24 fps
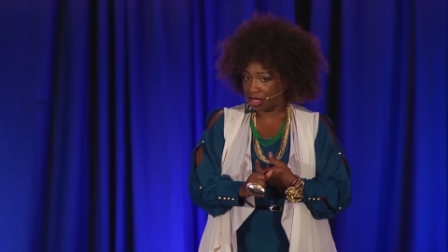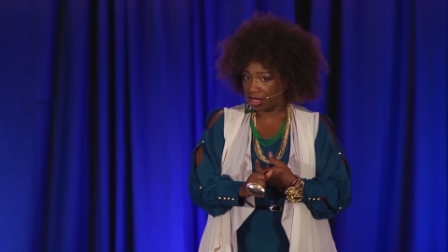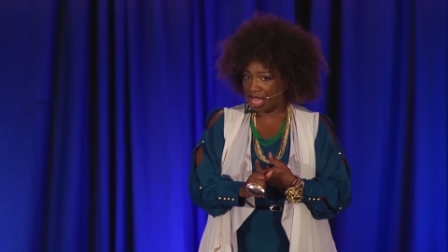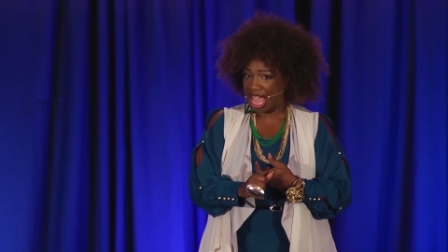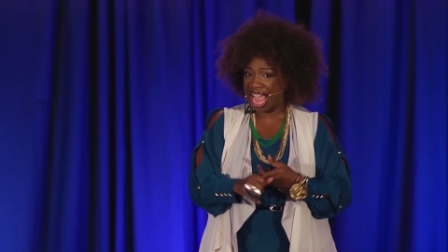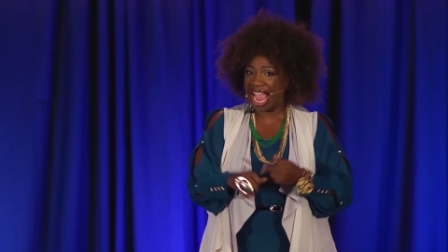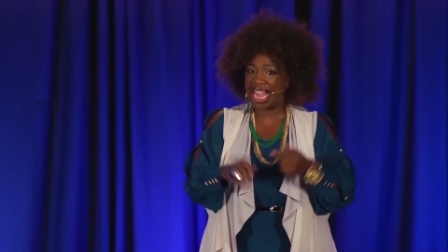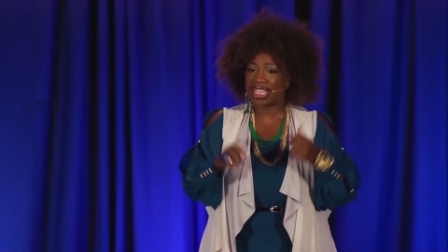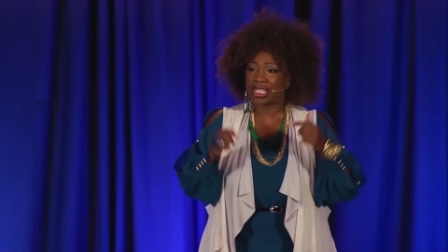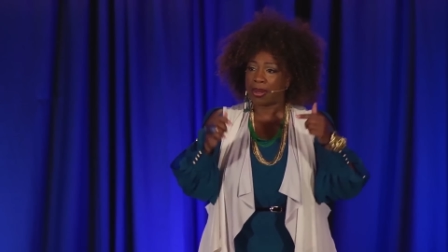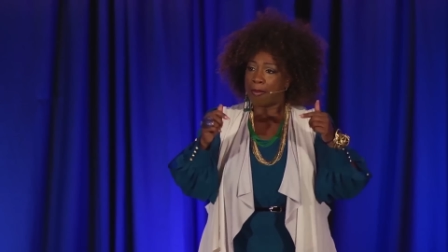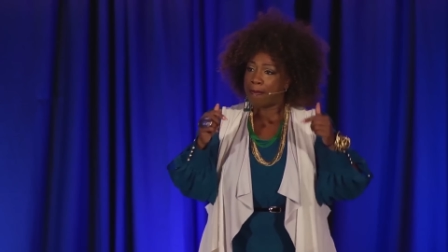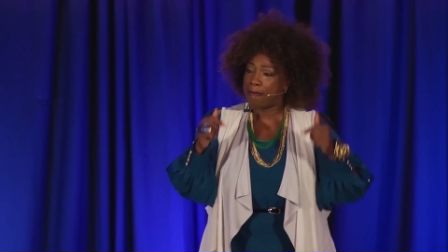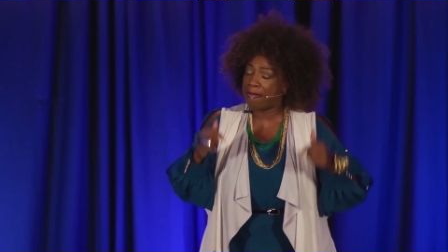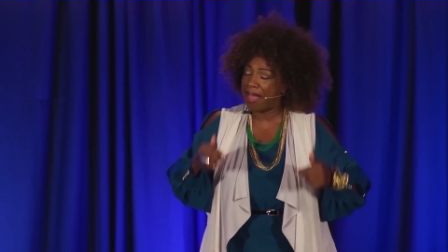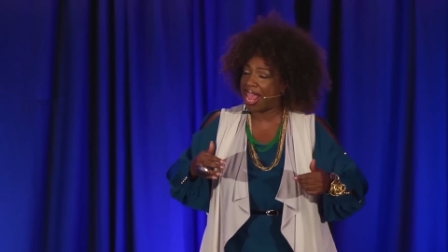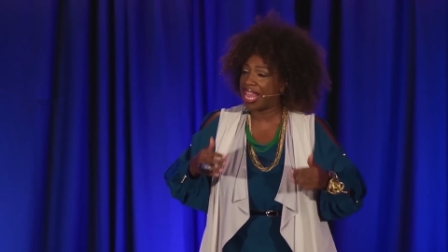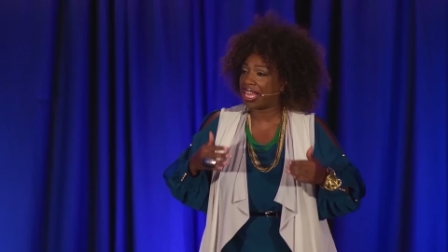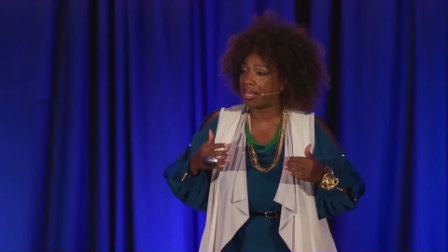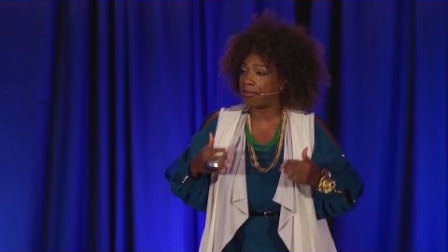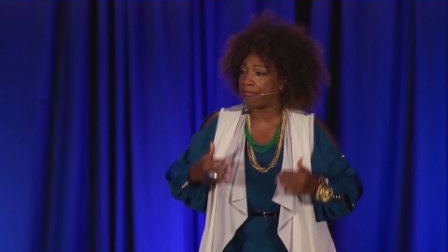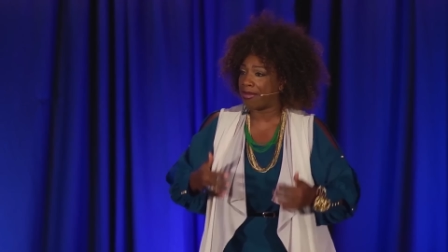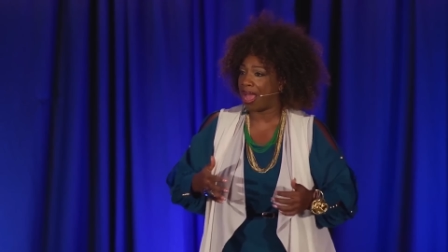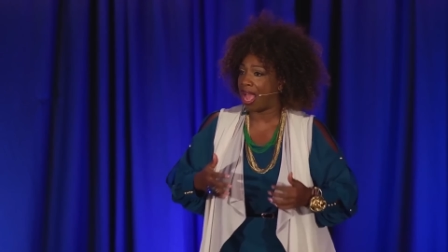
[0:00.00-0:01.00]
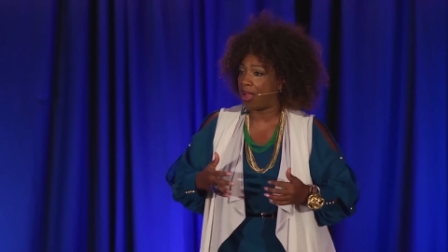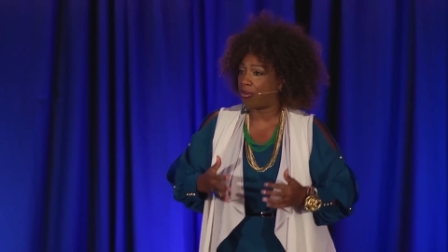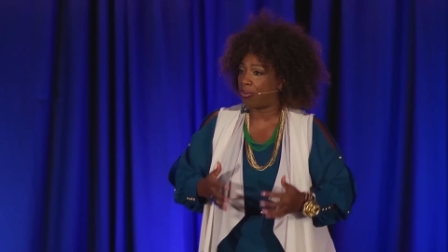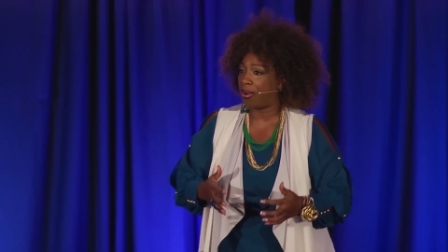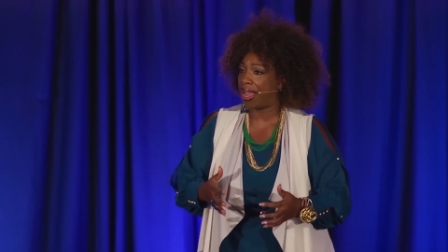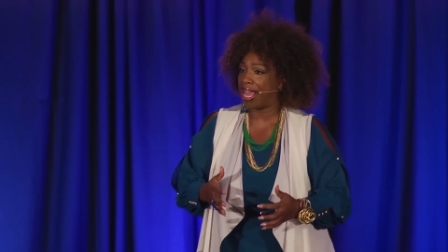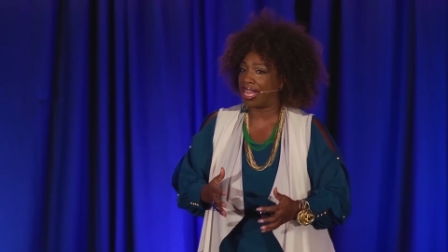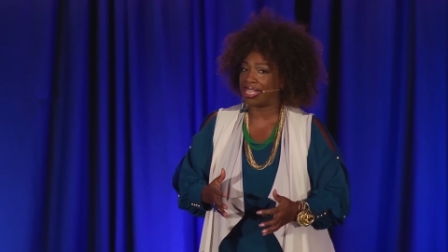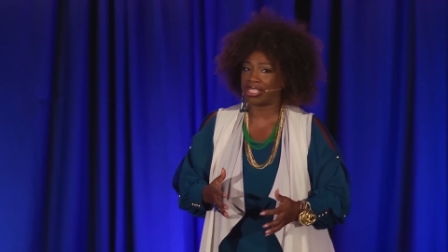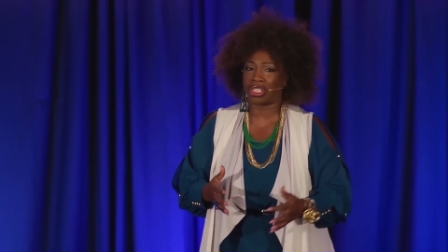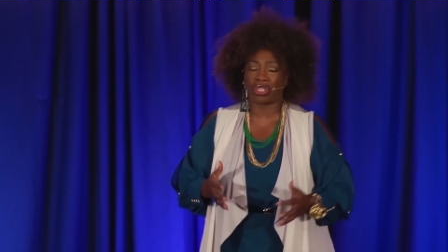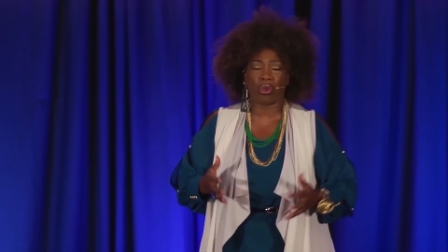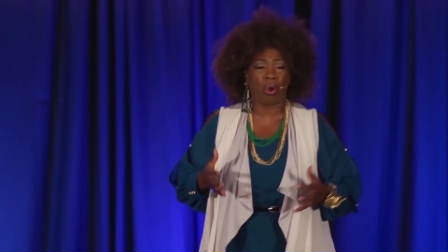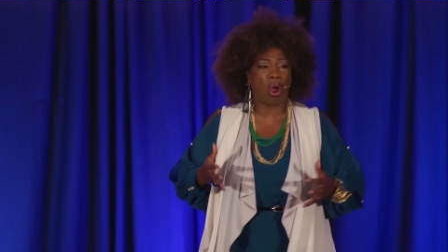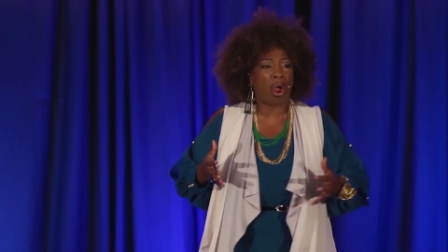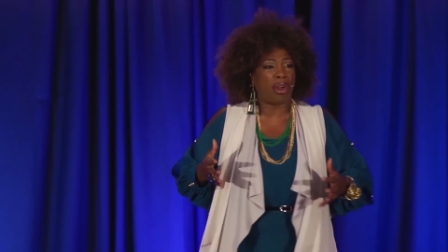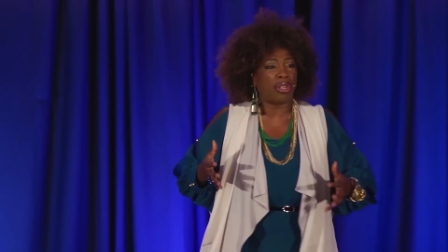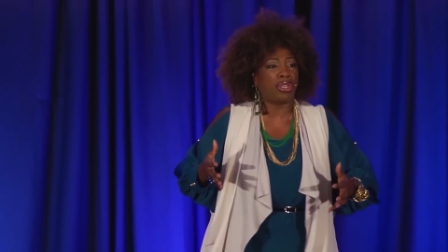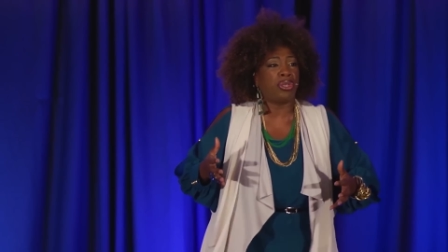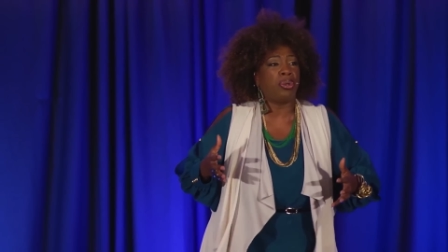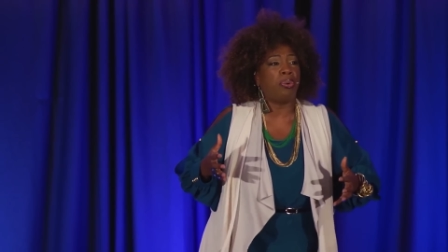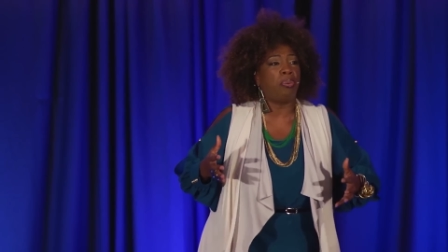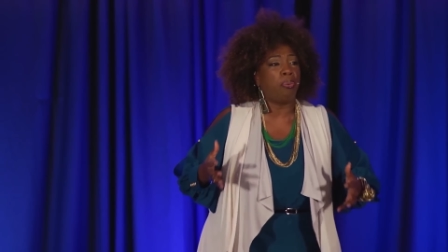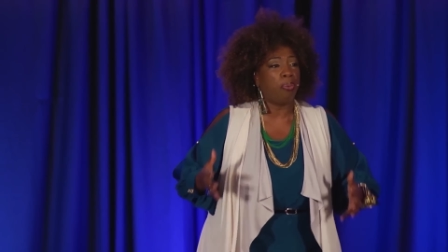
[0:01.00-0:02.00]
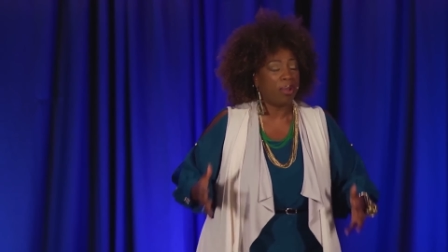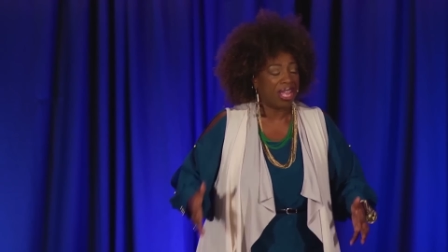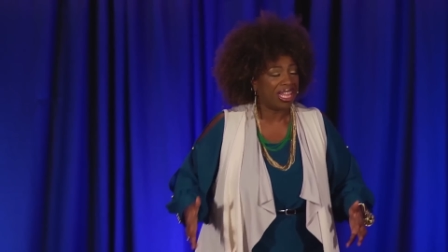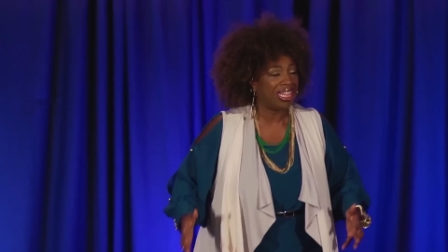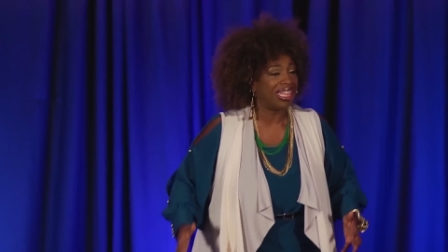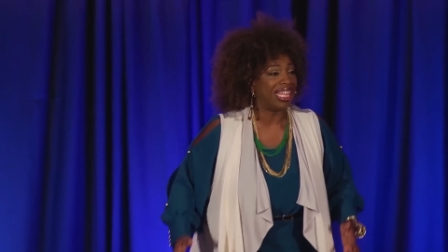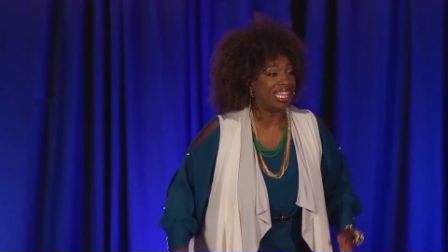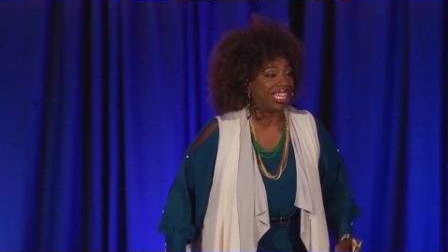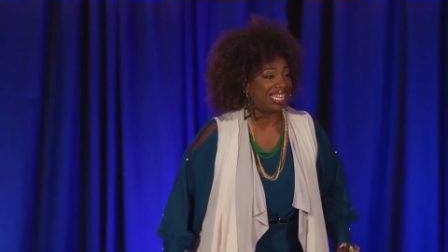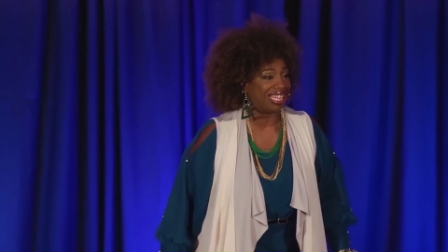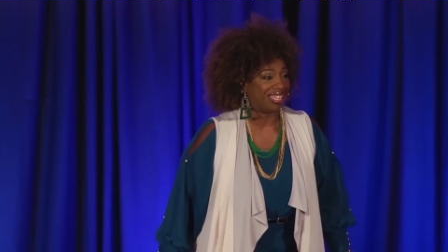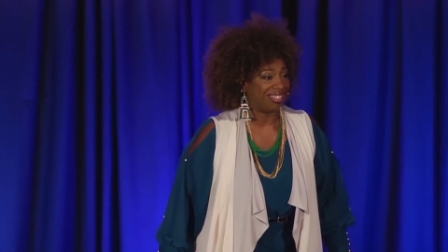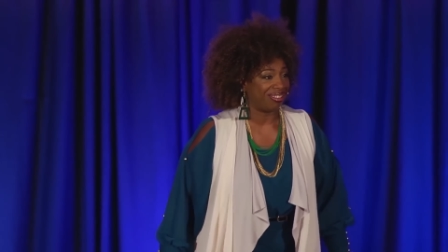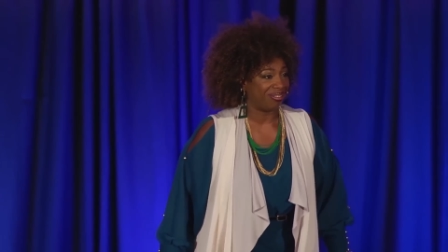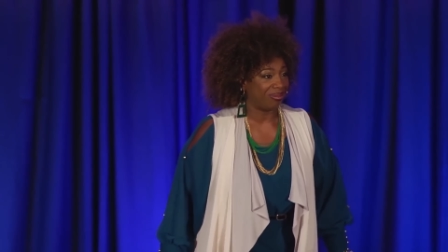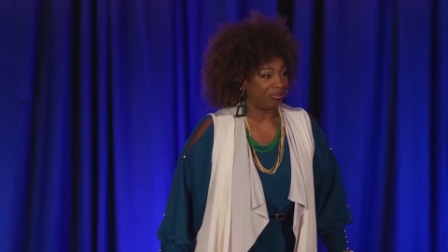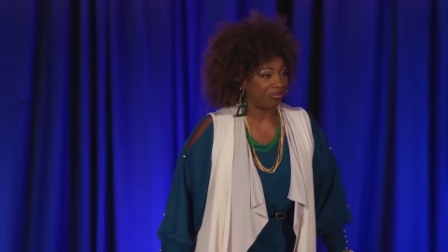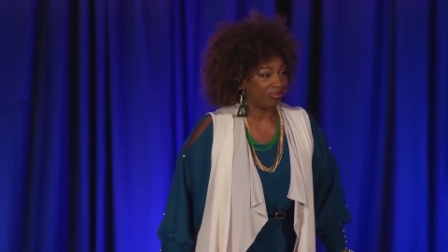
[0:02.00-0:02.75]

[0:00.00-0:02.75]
I had to make my way, so are you willing?